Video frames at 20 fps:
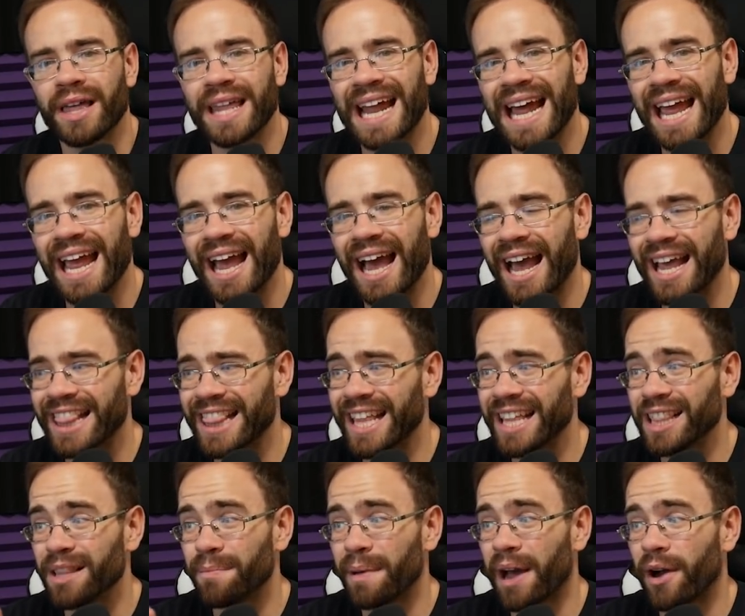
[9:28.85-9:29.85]
And I, I
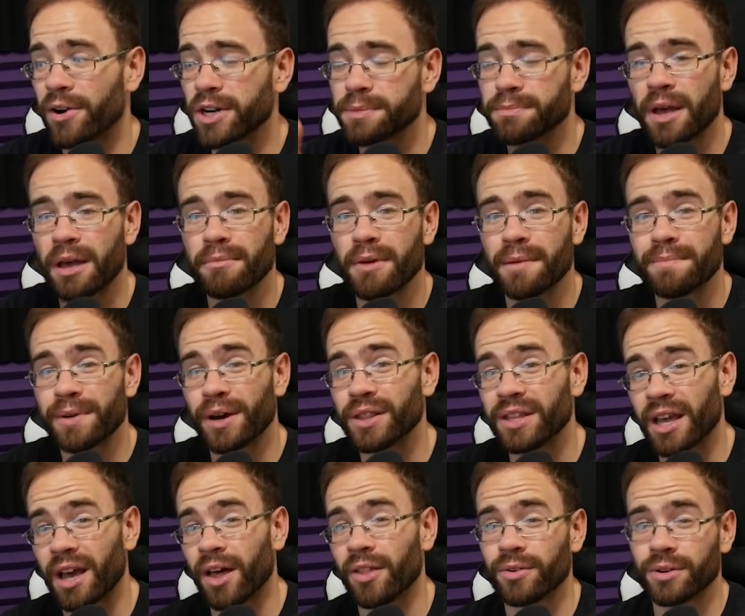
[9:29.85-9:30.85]
think the power supply might be on
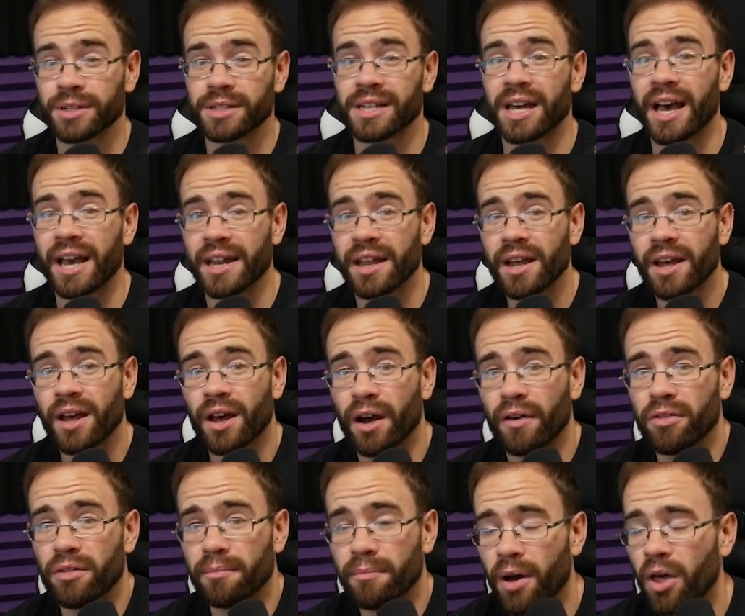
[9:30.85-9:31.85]
the other side
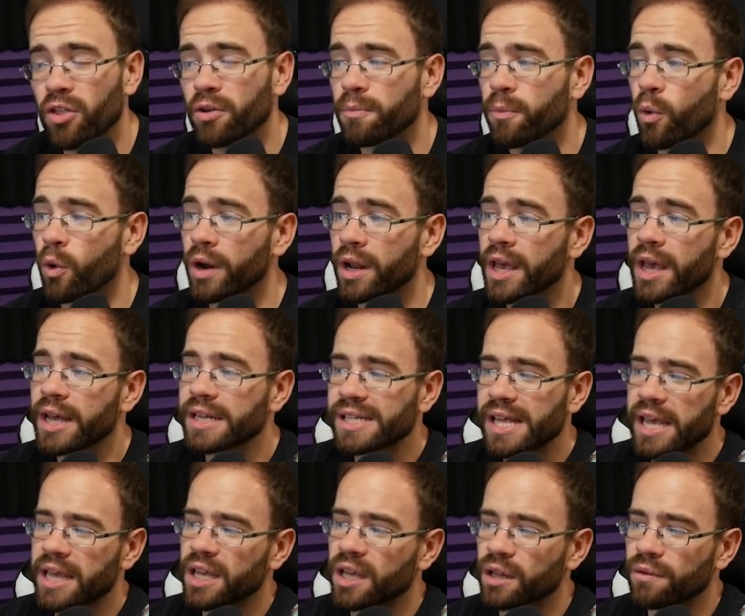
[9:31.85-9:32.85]
of the motherboard,
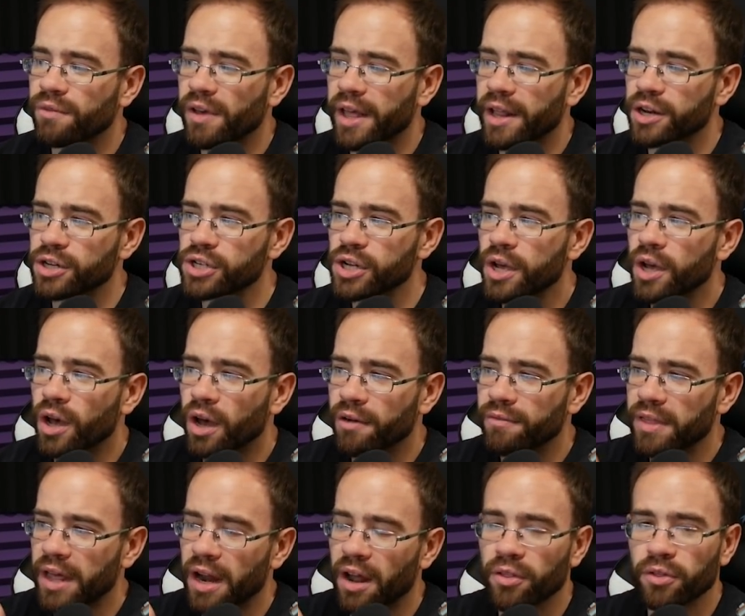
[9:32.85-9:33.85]
taking advantage
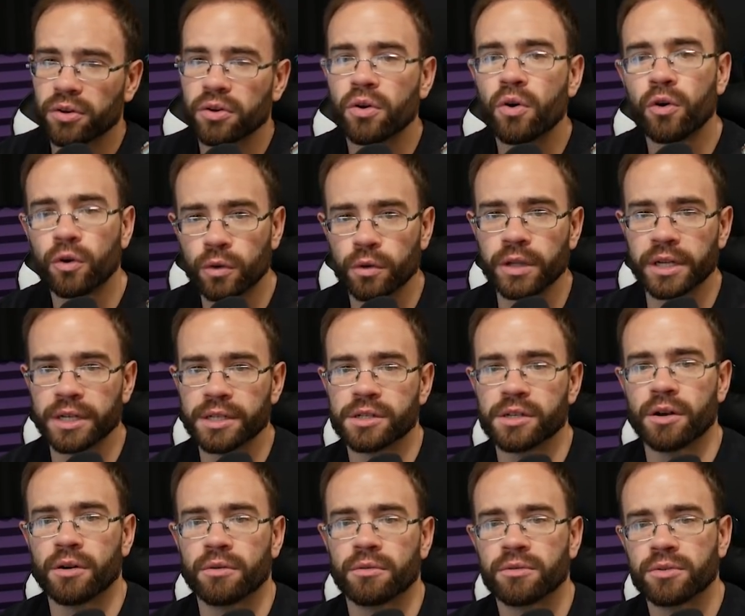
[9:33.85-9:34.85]
of that other cooling
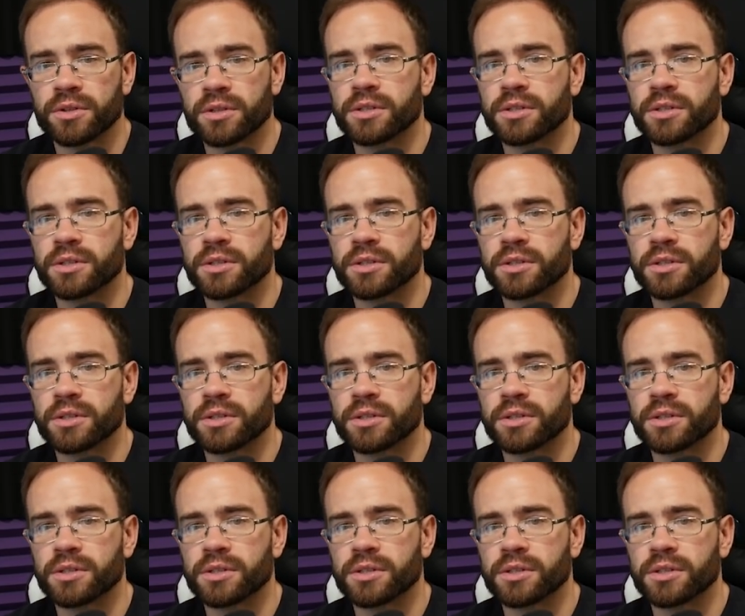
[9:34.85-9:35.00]
zone.